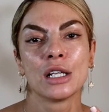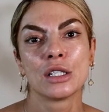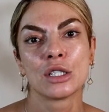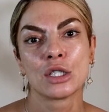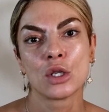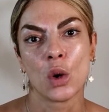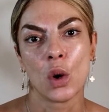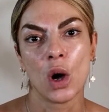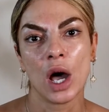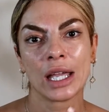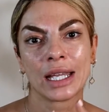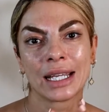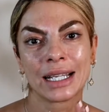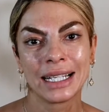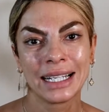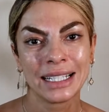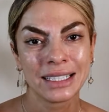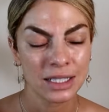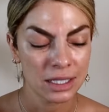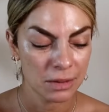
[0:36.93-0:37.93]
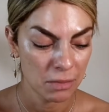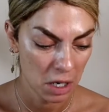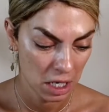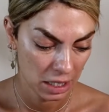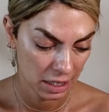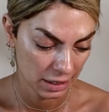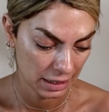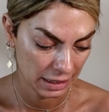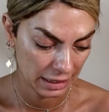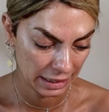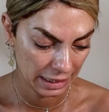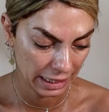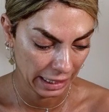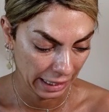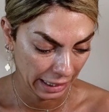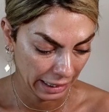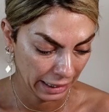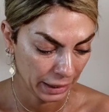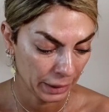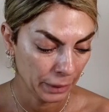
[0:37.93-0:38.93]
So I cleanse my
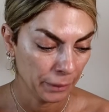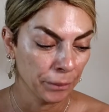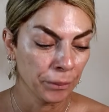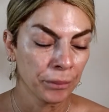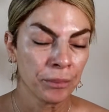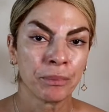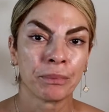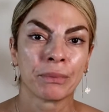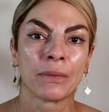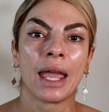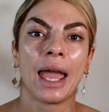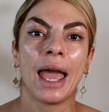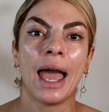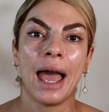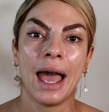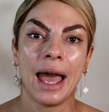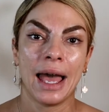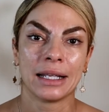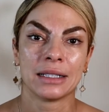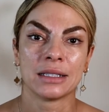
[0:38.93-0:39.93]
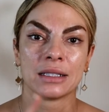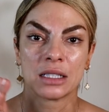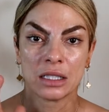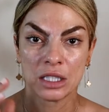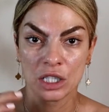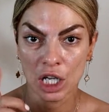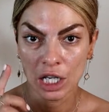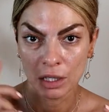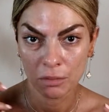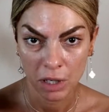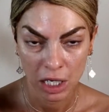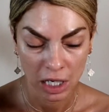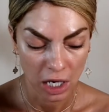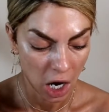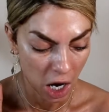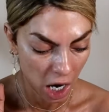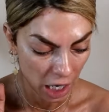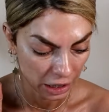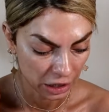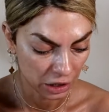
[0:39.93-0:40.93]
skin and done my
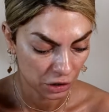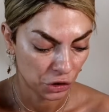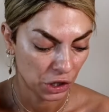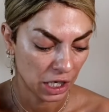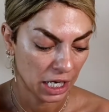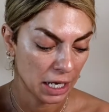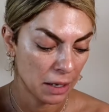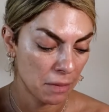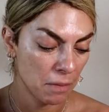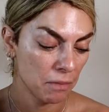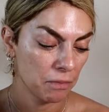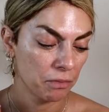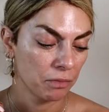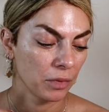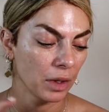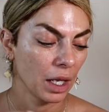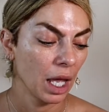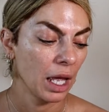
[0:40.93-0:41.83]
eye cream.